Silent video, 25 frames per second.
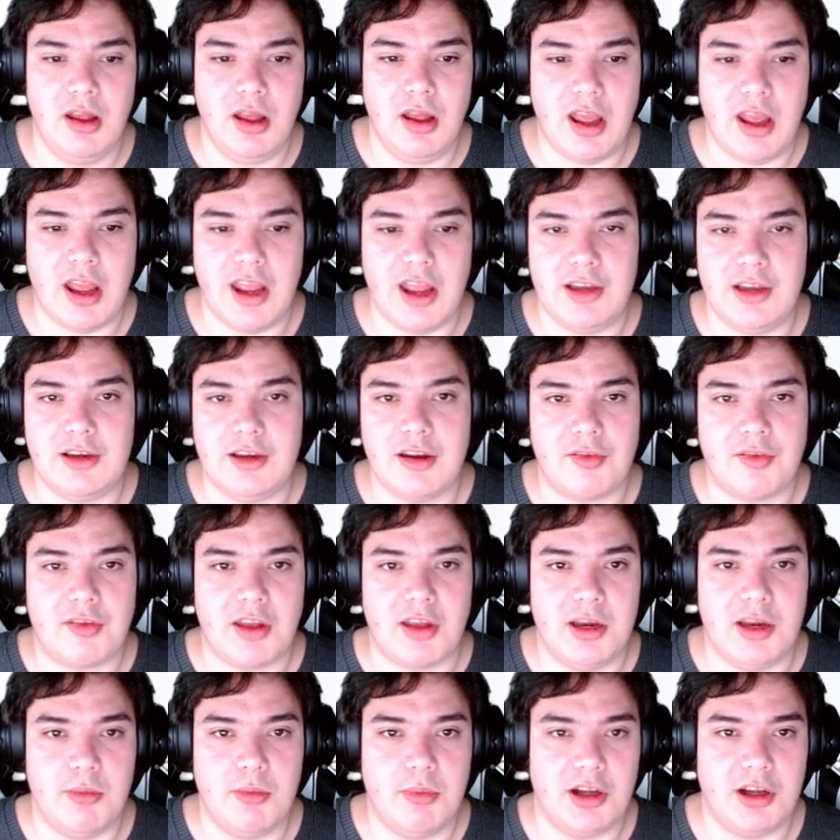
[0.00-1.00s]
Hey, does
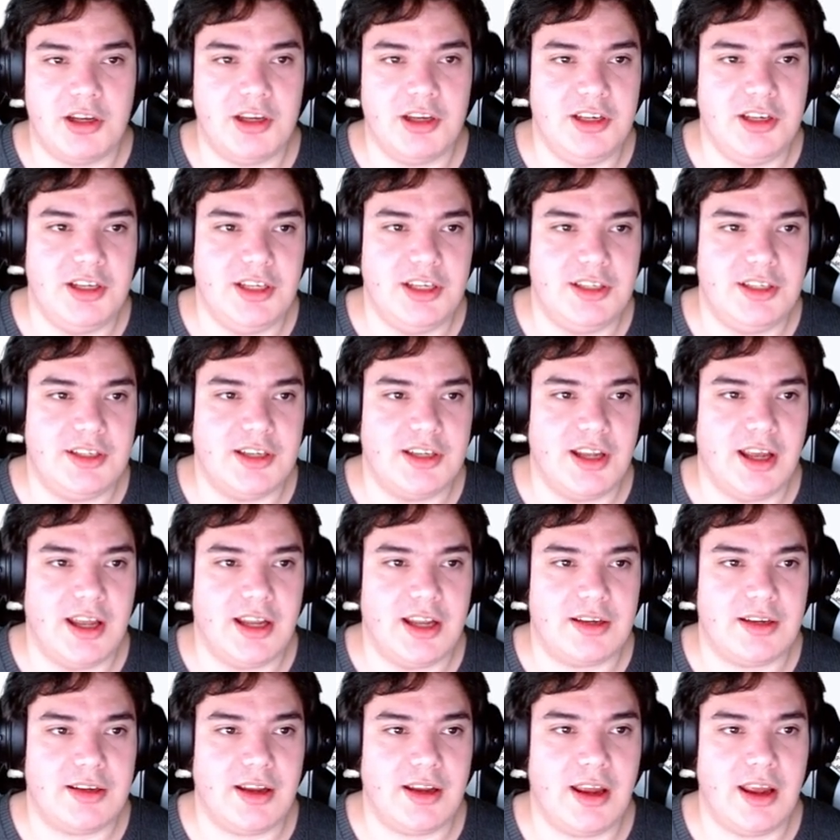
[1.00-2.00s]
anybody need that?